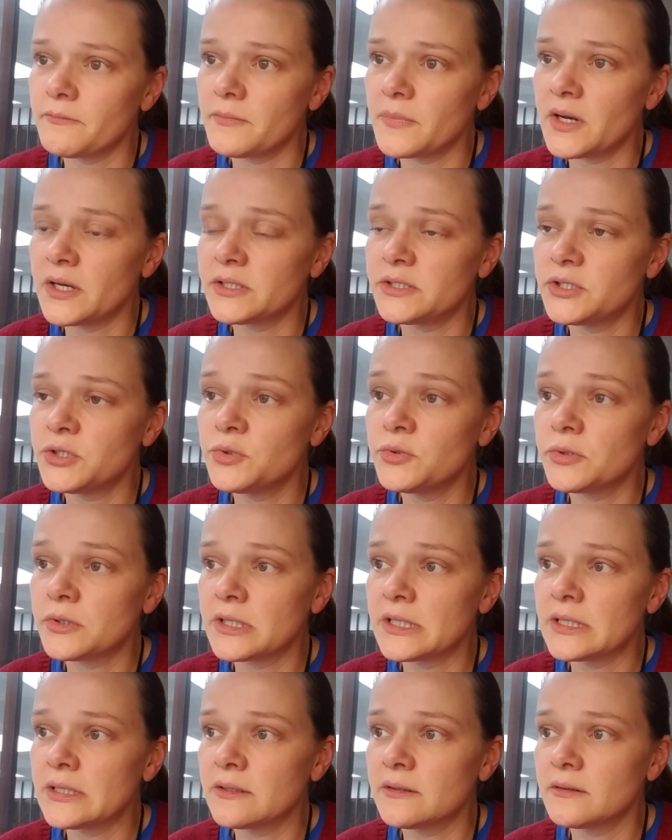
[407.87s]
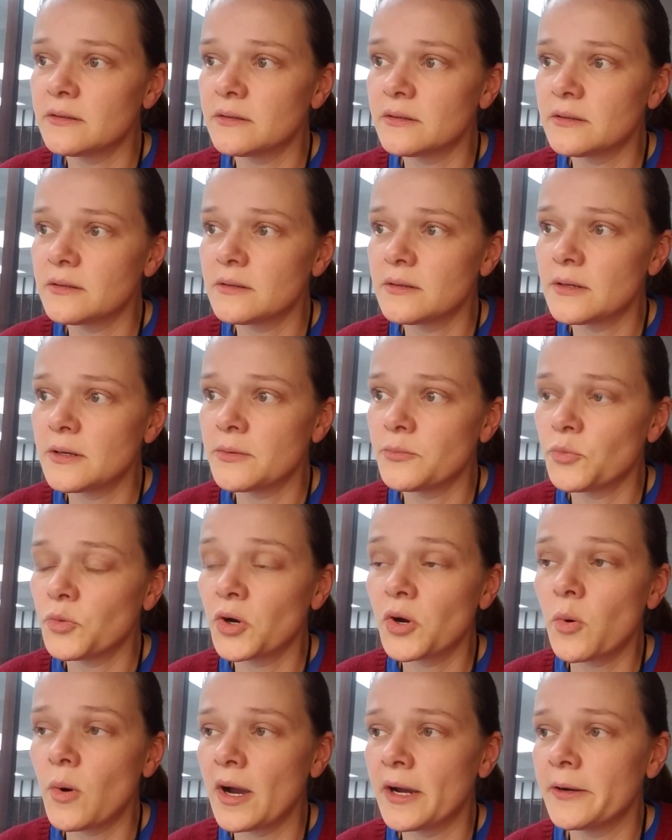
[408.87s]
a tutoring
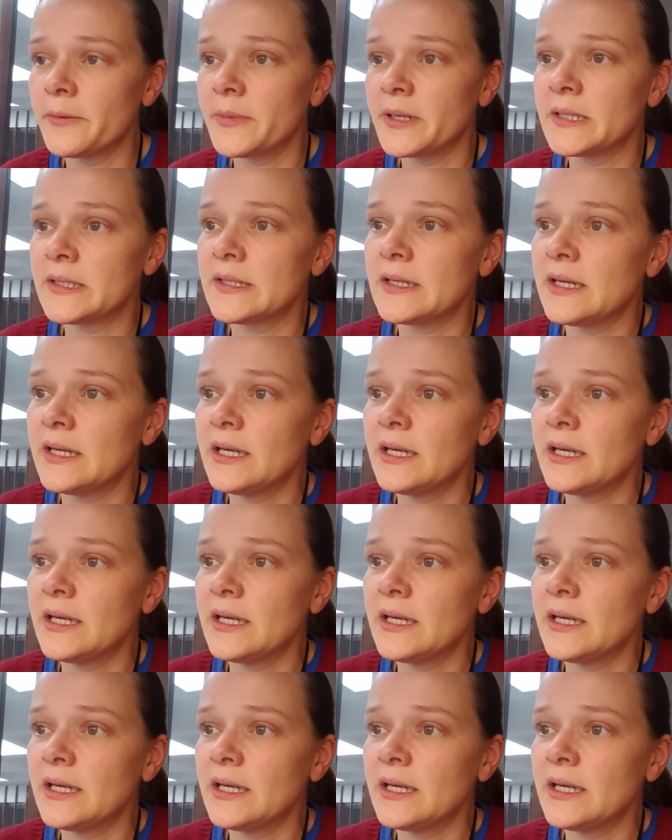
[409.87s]
requirement.